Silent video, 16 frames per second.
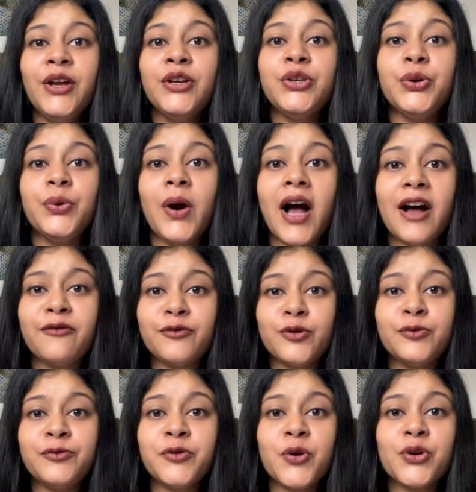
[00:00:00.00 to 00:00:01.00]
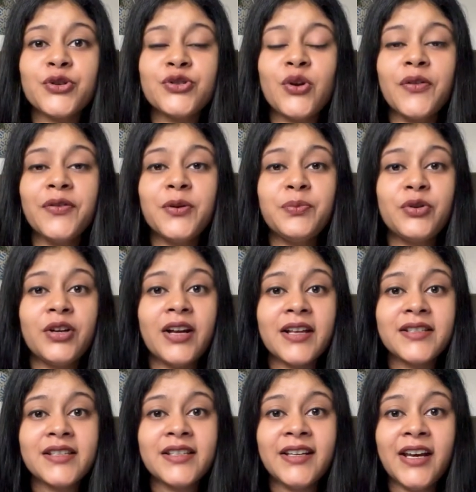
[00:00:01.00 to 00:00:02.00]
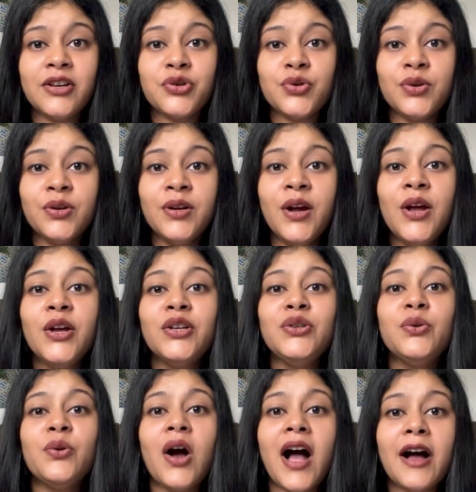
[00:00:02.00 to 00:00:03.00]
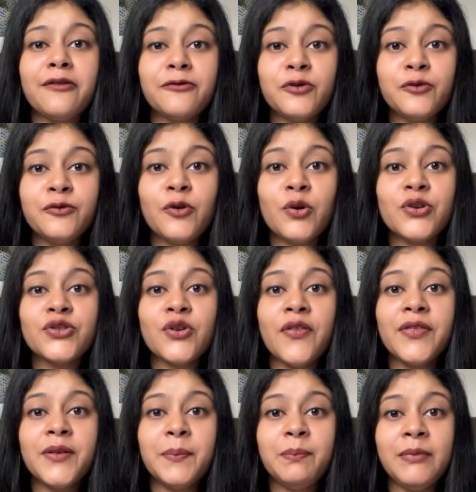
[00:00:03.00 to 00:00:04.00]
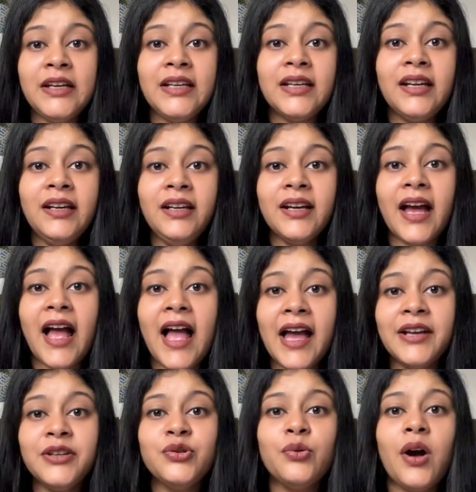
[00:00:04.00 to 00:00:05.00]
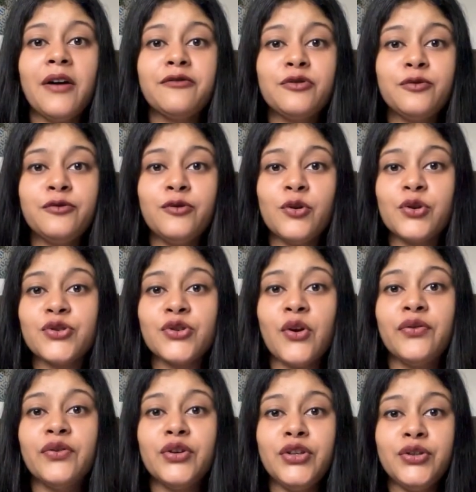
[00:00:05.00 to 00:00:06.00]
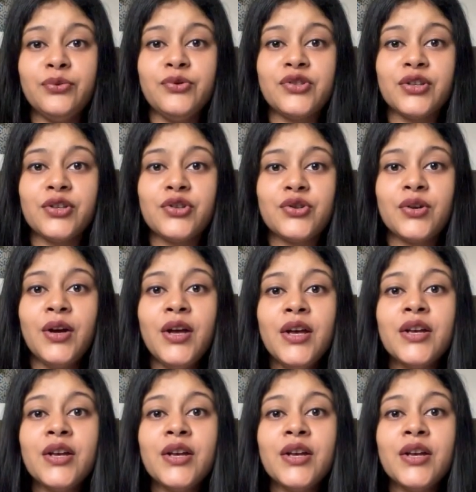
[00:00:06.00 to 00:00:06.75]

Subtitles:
You have to focus on the pronunciation, you have to focus on the meaning, and you have to focus on the usage.